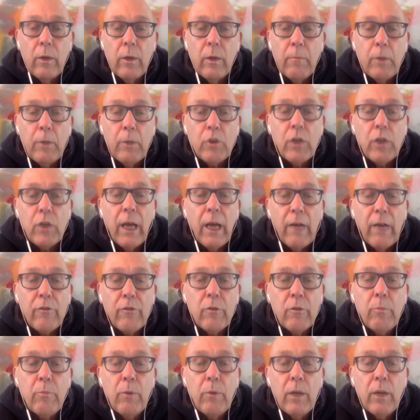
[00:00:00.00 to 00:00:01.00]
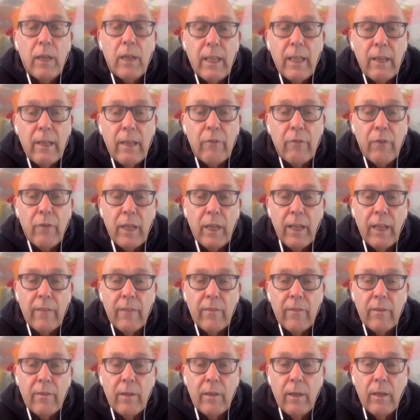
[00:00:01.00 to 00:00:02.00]
but you have to believe in
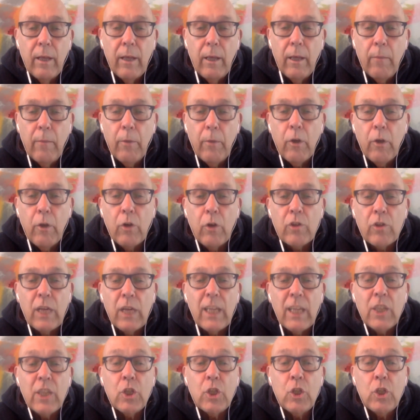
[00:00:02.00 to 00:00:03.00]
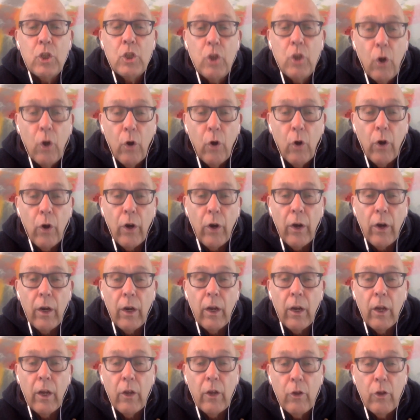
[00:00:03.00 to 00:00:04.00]
it, because it's
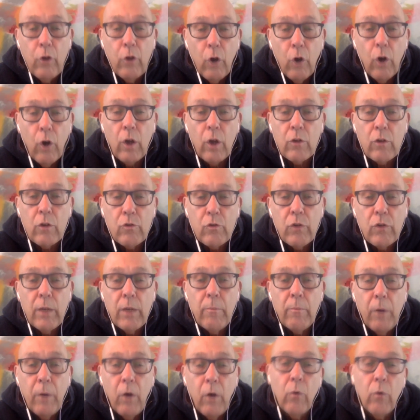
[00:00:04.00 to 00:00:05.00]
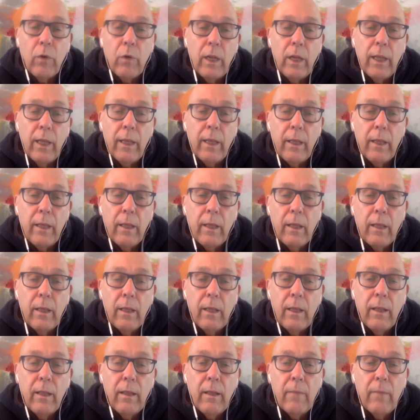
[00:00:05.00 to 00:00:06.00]
your dream only.
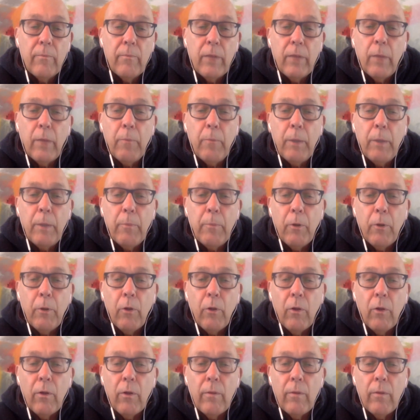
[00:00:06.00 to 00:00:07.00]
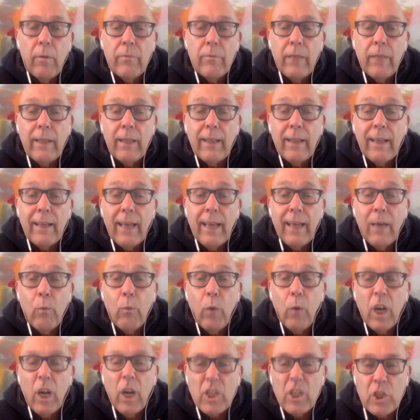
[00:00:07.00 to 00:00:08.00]
Tell people that they can
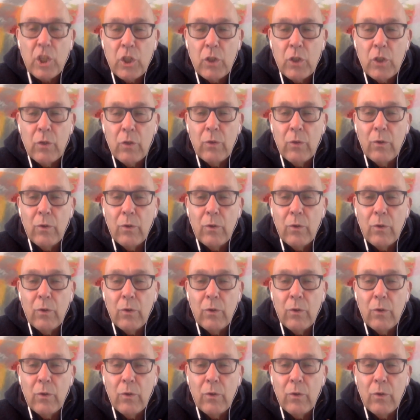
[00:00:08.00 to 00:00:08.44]
watch you.